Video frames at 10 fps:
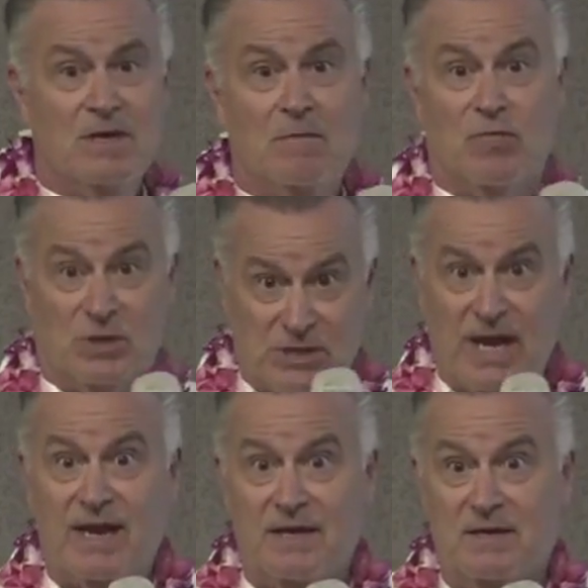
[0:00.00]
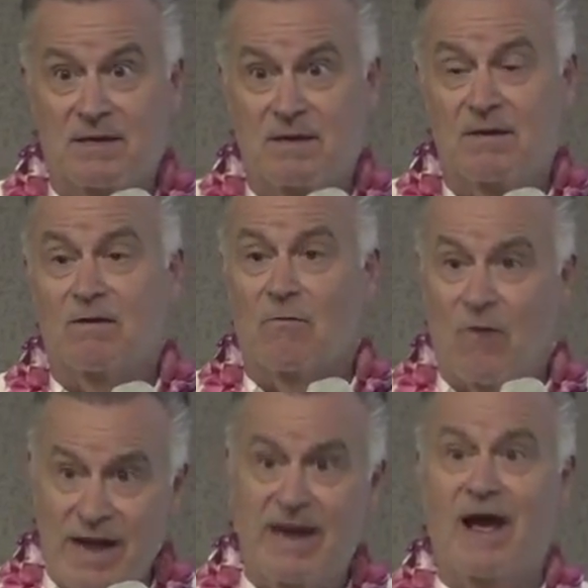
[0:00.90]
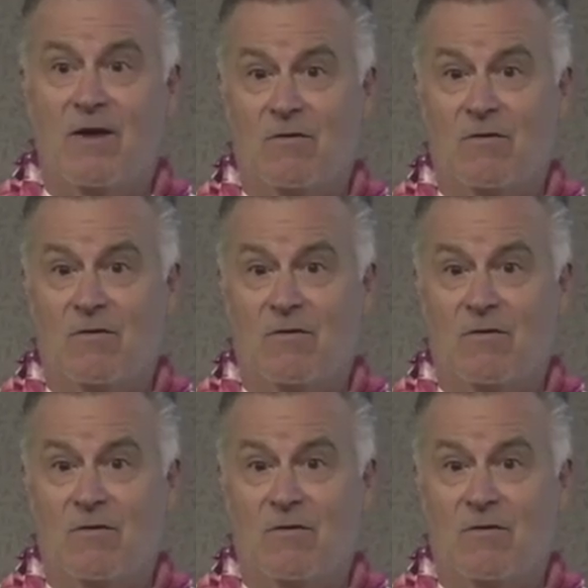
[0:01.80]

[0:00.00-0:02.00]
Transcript: per second right now.